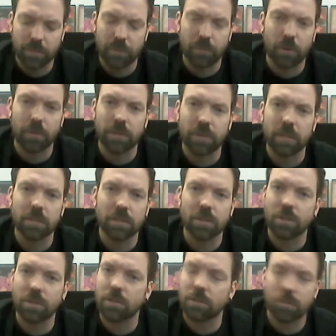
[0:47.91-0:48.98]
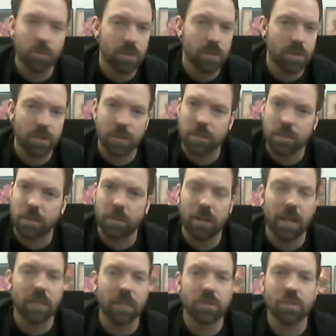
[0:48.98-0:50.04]
Before that, it was just a
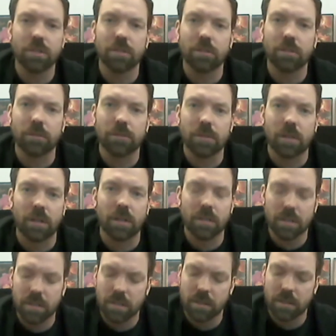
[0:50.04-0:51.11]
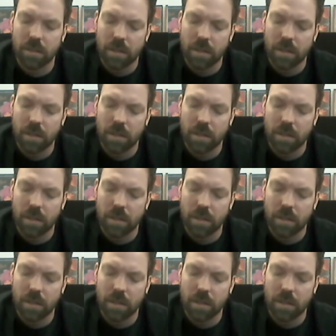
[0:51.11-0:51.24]
collection of songs